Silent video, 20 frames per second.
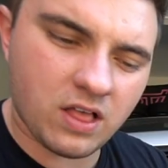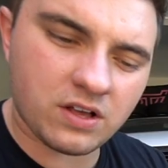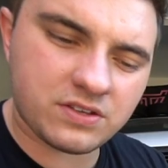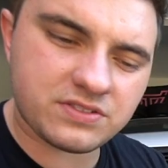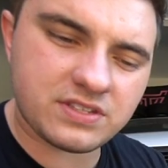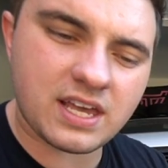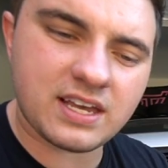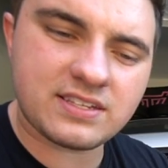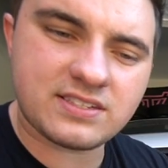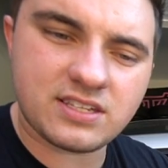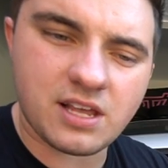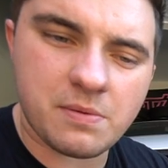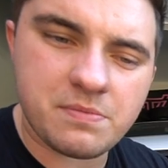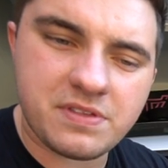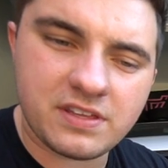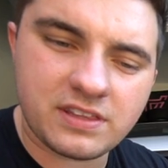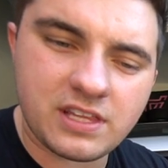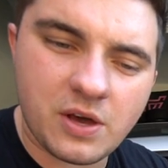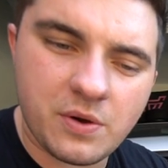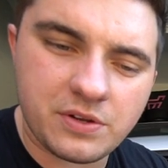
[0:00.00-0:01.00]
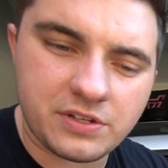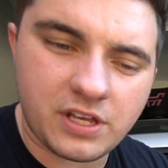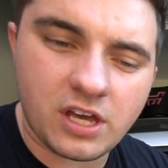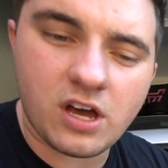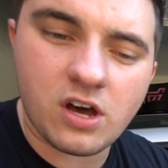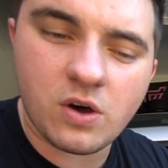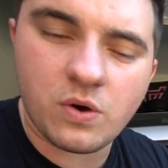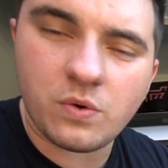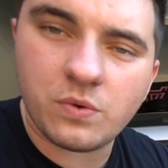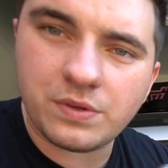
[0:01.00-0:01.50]
looks like something that
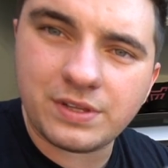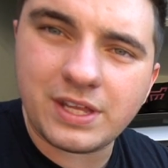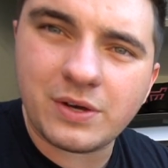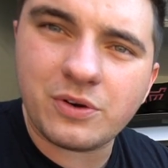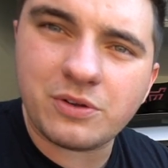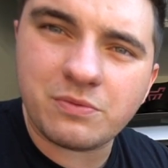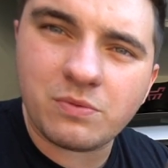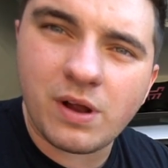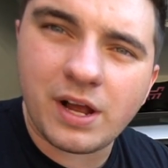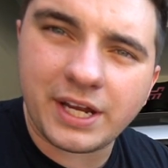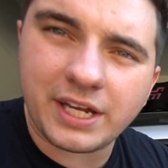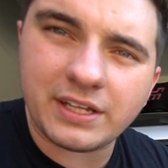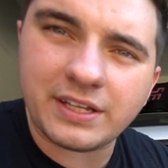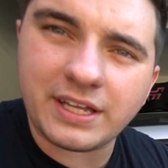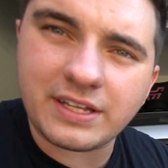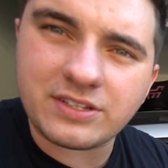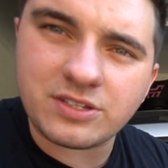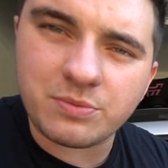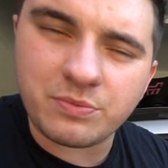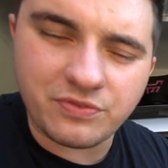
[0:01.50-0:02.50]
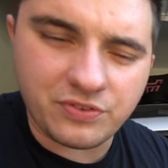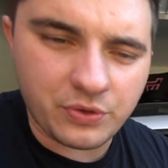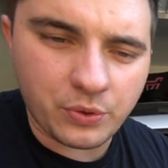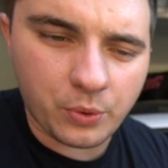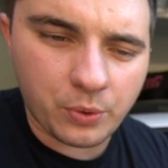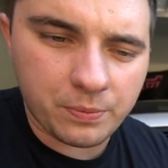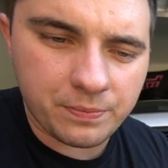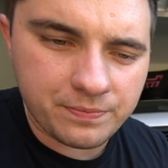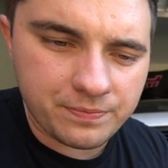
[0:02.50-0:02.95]
would regulate some fuel.